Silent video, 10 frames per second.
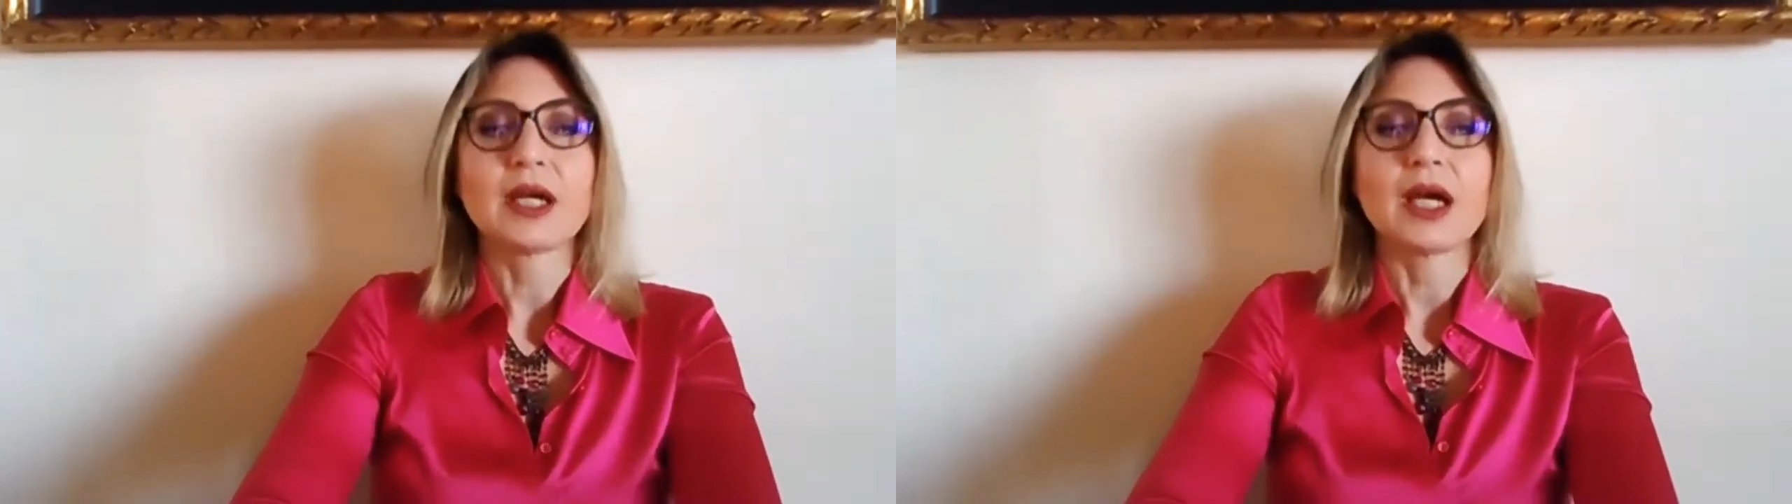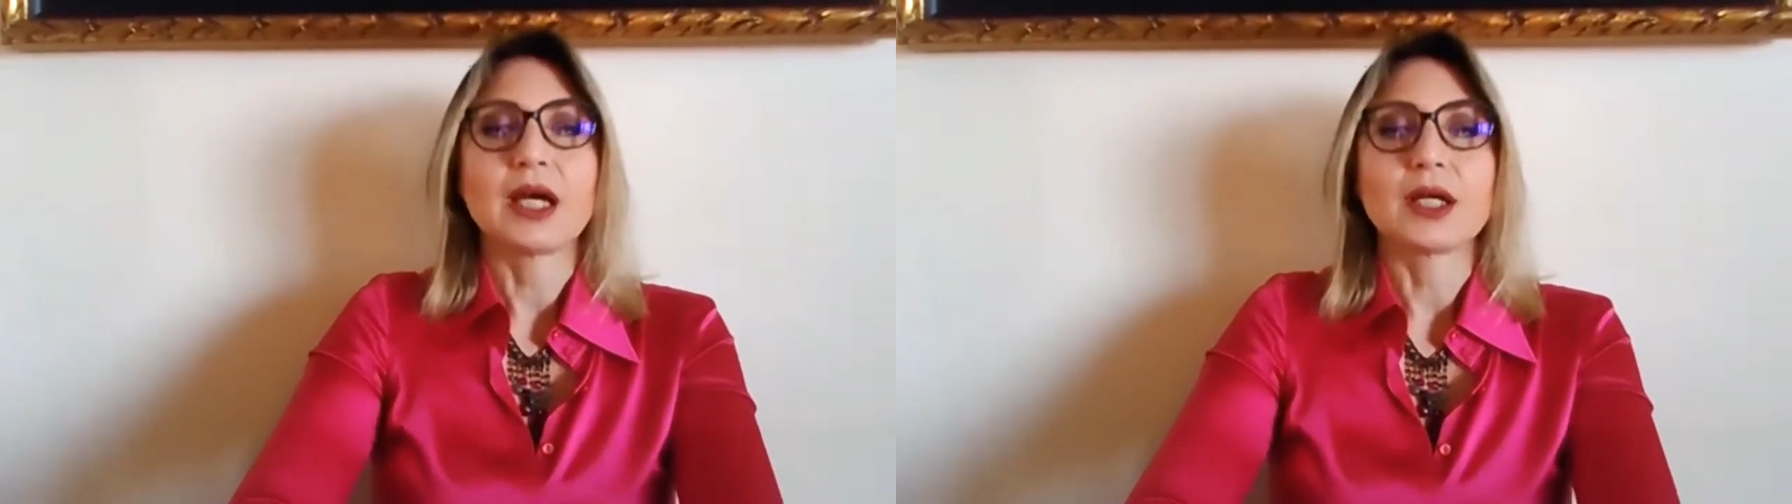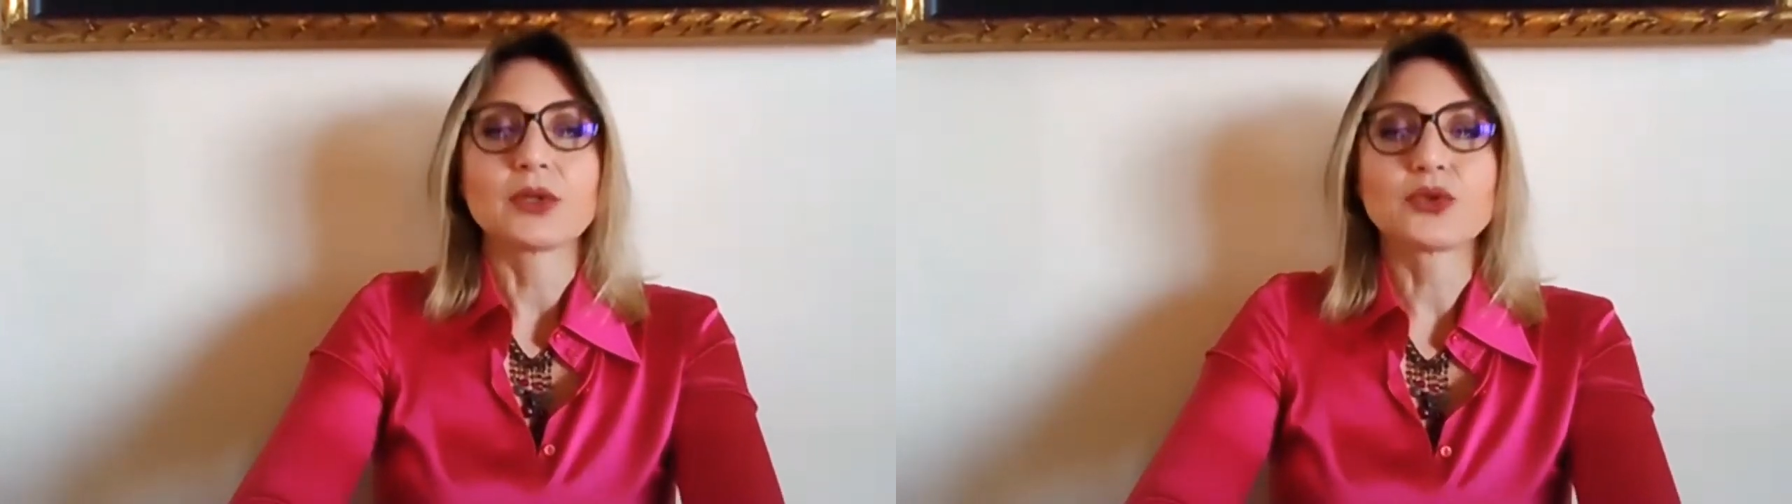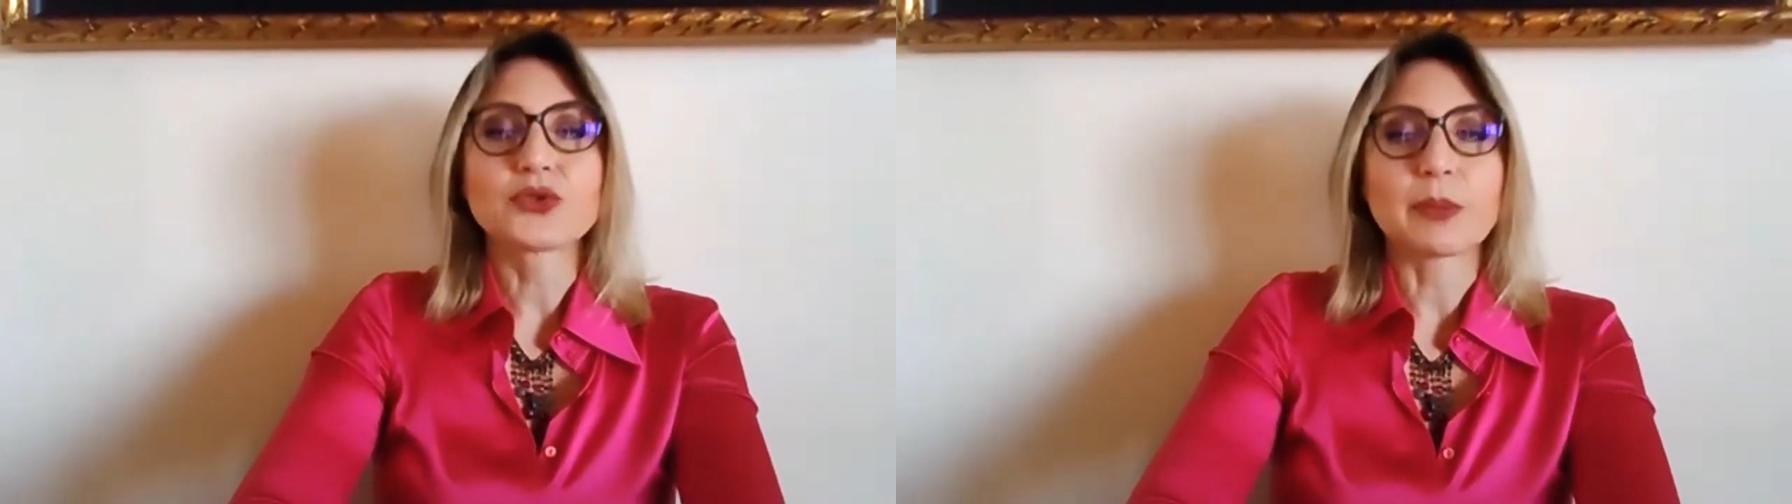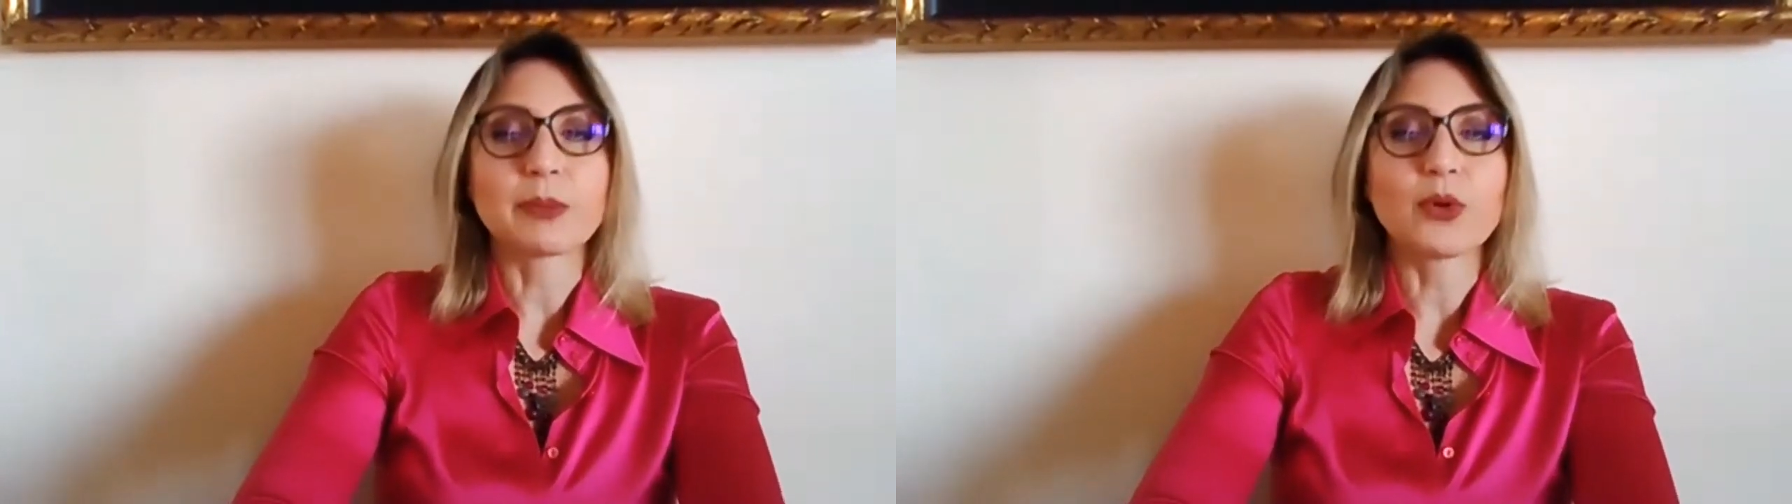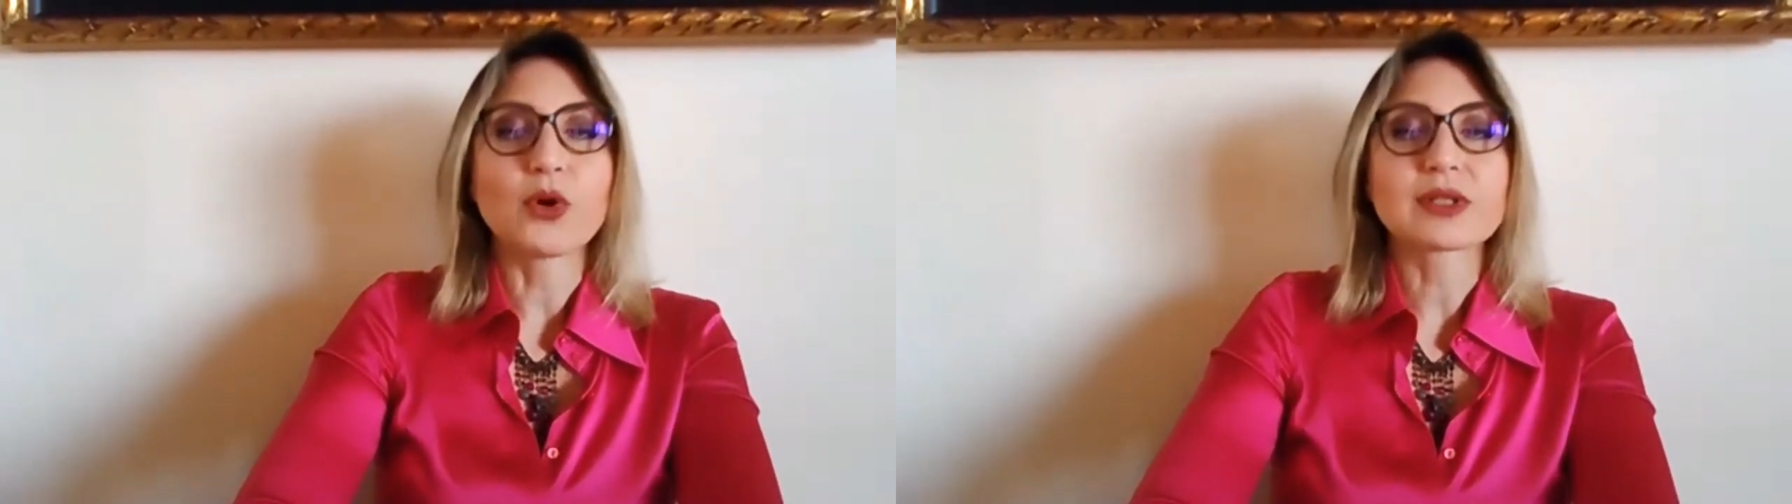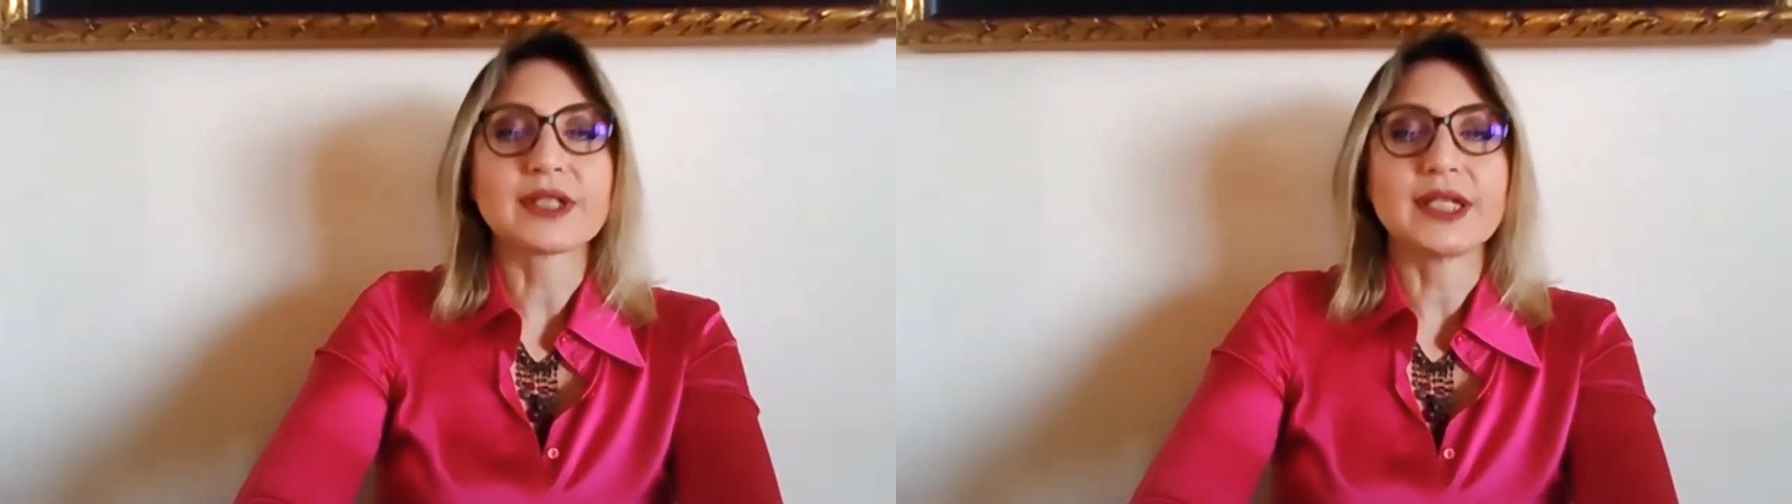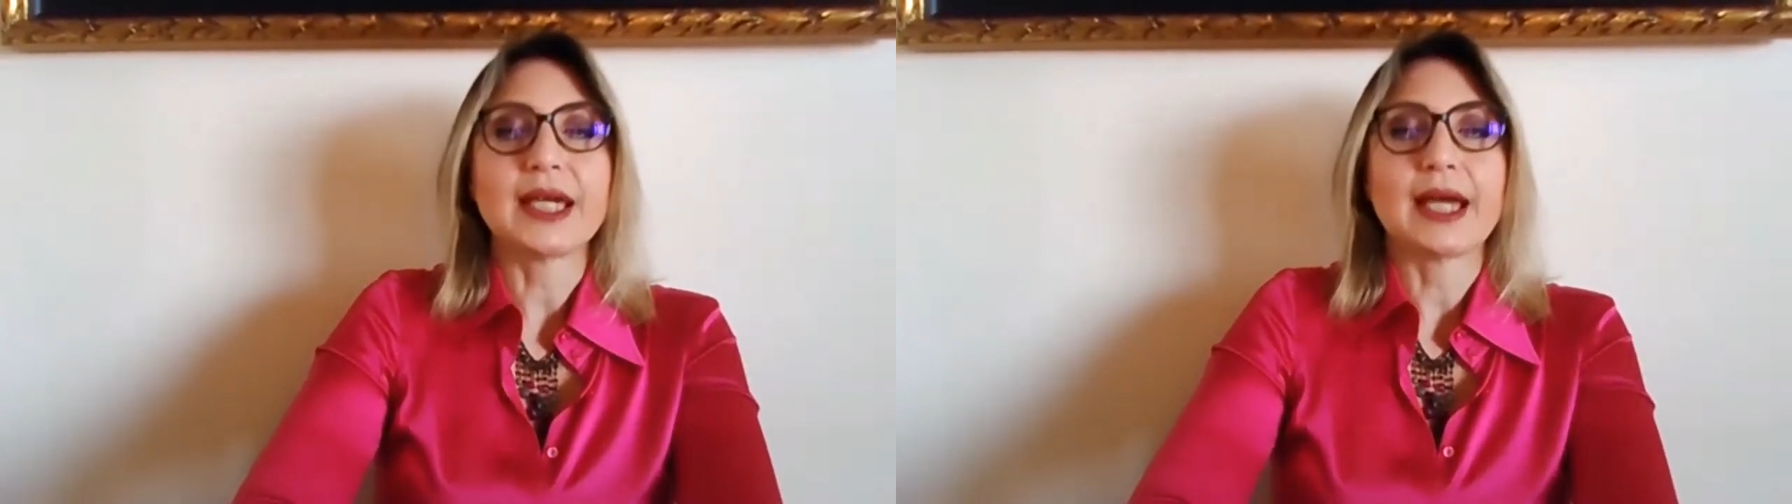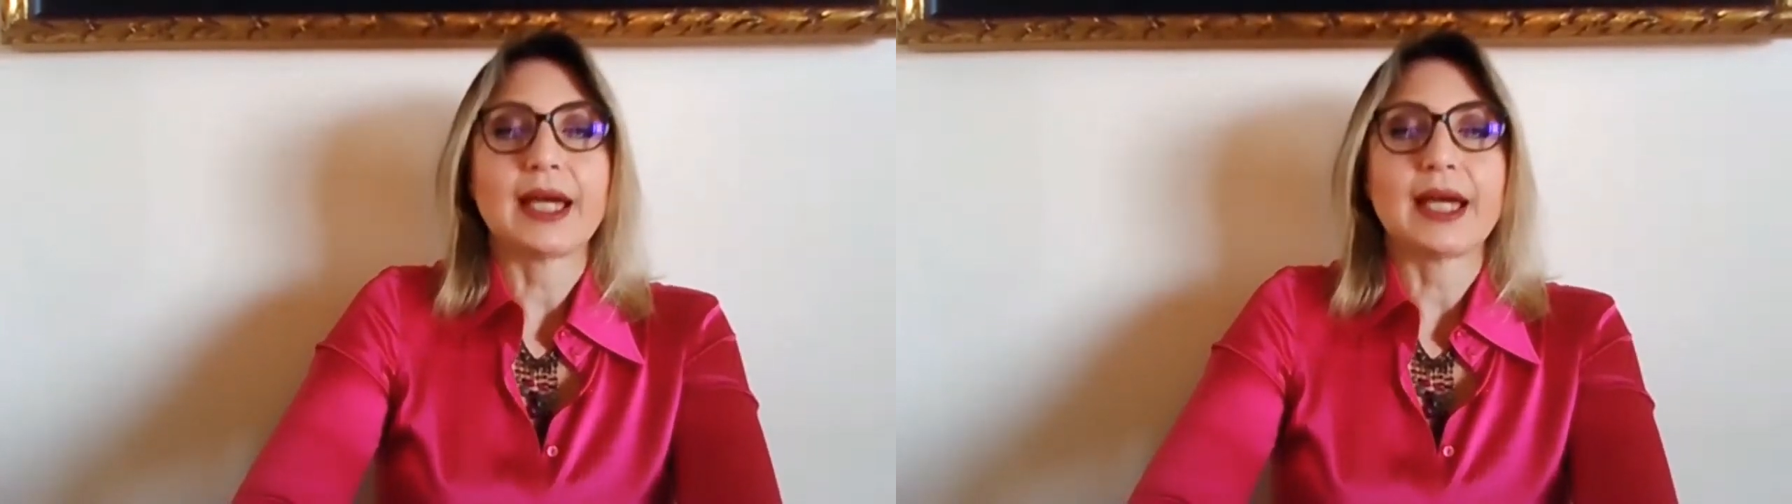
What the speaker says: to support the